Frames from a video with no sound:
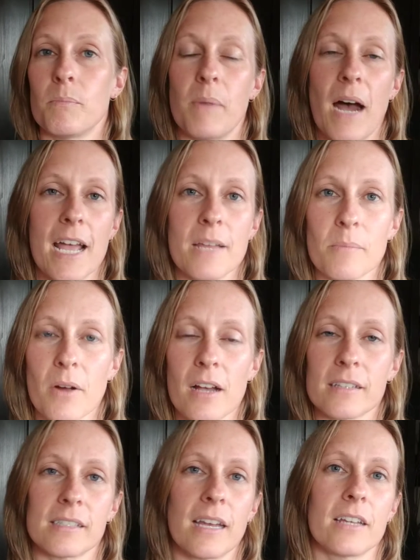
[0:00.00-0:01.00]
buying
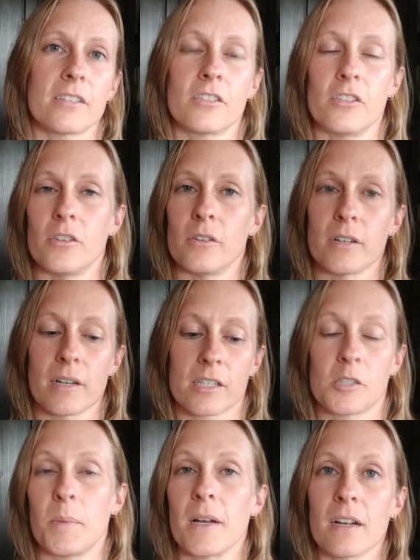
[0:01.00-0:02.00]
process, your
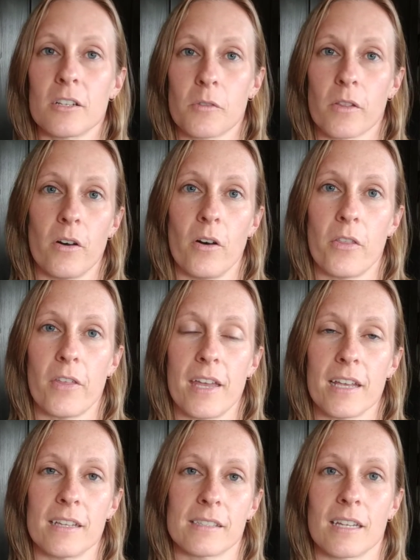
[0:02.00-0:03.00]
experience with the whole
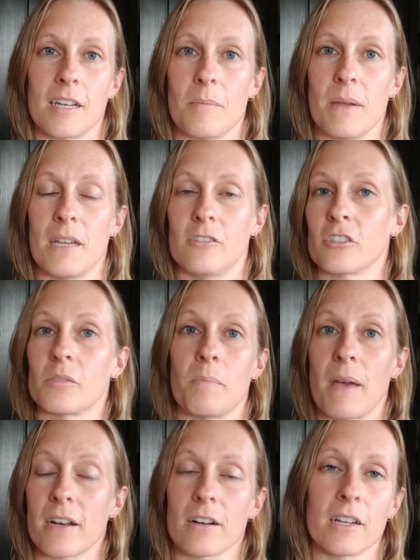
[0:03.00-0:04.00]
thing is going to be just
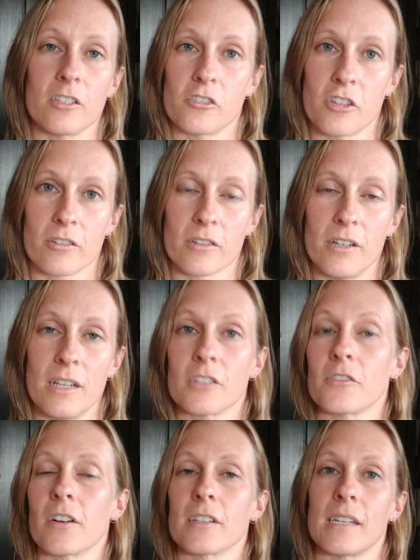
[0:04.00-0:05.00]
better in general
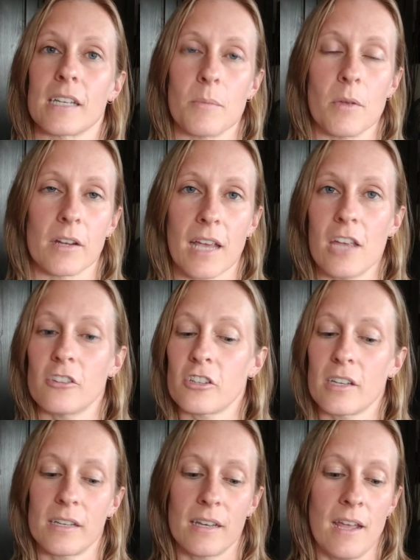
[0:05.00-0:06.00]
as far as like
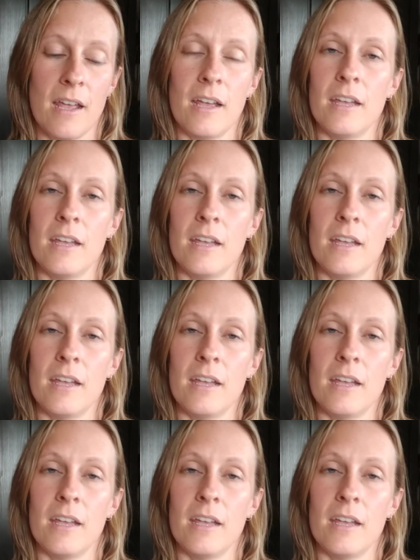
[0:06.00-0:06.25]
communication.